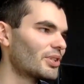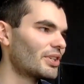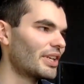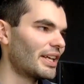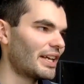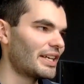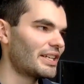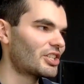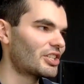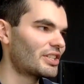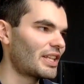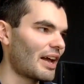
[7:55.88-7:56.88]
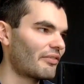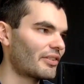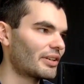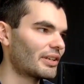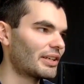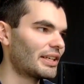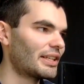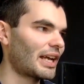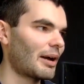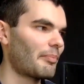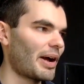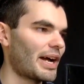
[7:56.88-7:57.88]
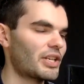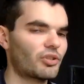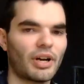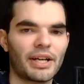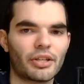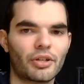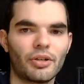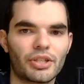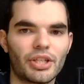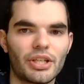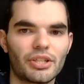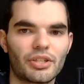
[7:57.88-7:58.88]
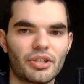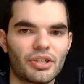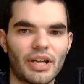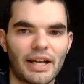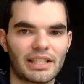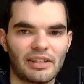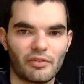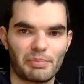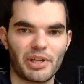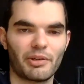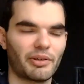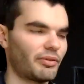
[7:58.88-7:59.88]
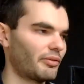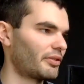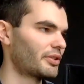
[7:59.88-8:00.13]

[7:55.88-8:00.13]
a niche, definitely. The campaign's great. The cutscenes are next level beautiful for